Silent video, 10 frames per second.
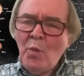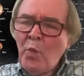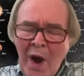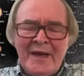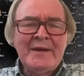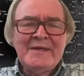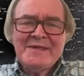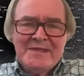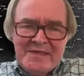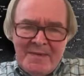one
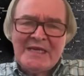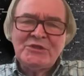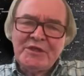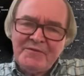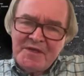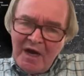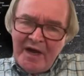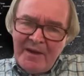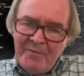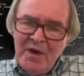dimension of
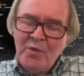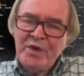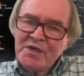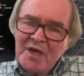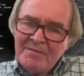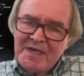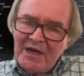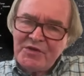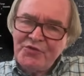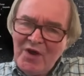time which comes
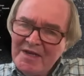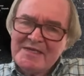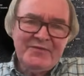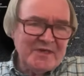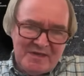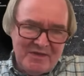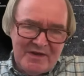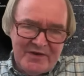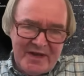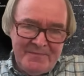out of relativity
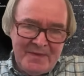theory.